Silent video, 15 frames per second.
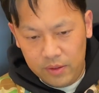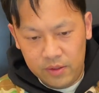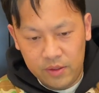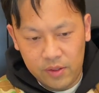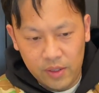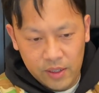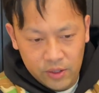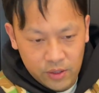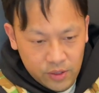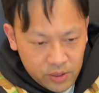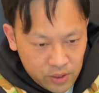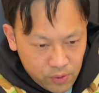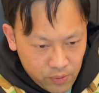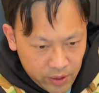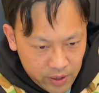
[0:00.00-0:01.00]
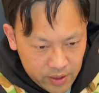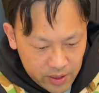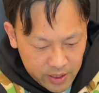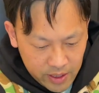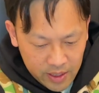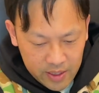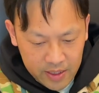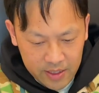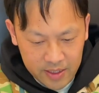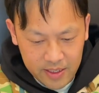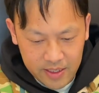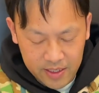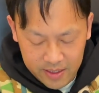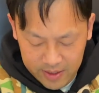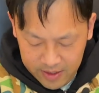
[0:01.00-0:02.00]
So let's just quickly
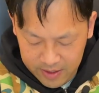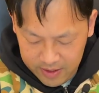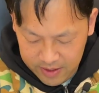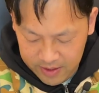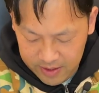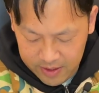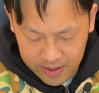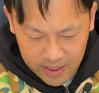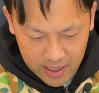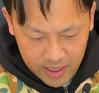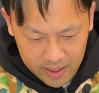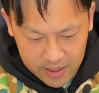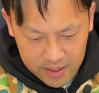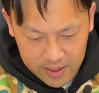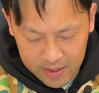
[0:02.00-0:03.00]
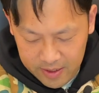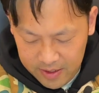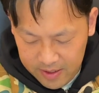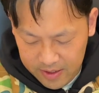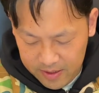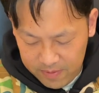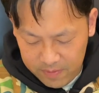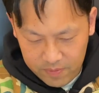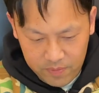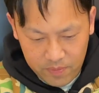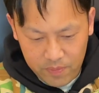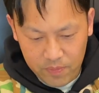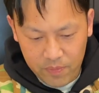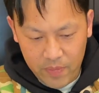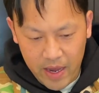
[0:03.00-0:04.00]
get
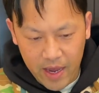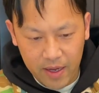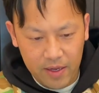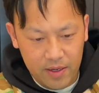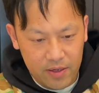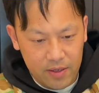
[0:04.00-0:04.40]
back